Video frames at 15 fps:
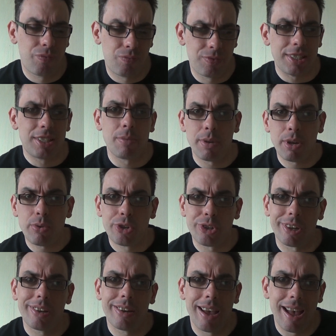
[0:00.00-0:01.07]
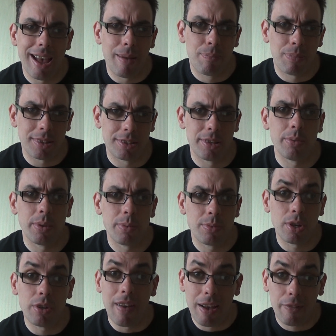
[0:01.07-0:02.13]
distribution, because Lulu
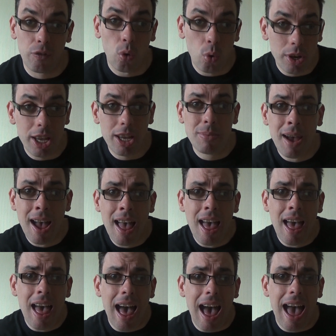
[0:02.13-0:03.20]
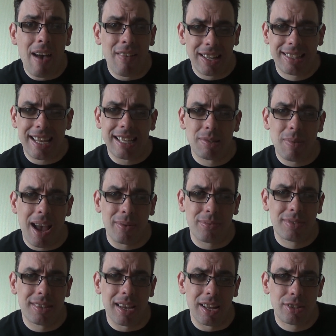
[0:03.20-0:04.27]
do that for you. That takes
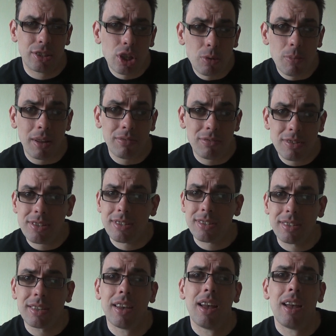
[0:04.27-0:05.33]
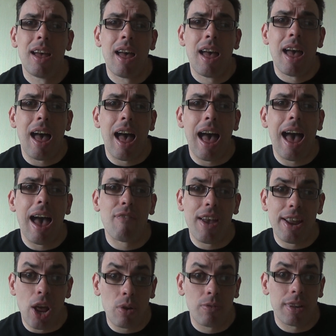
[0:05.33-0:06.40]
about 2 months.
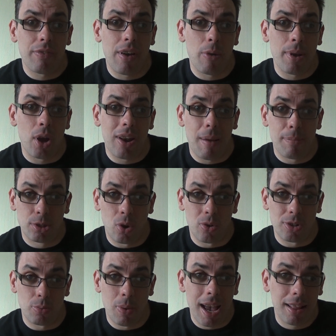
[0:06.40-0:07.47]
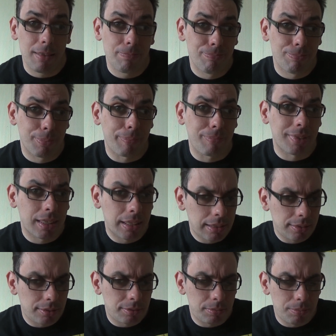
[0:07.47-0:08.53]
Then hopefully that'll be on Amazon as well.
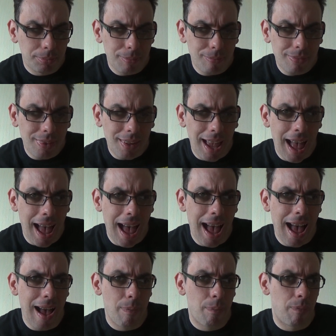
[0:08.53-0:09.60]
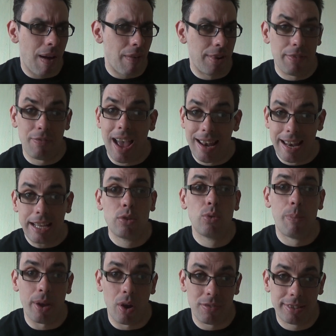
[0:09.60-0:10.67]
That link
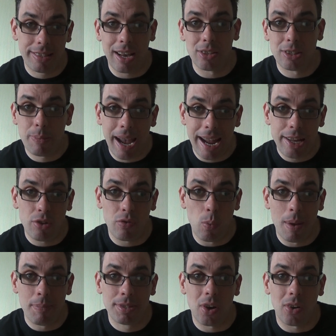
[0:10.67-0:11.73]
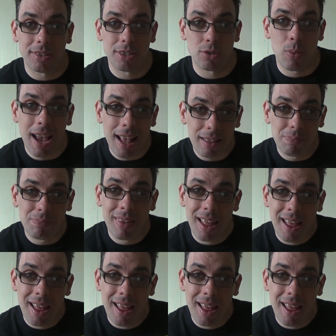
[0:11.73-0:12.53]
will be on the sales page on the website as well.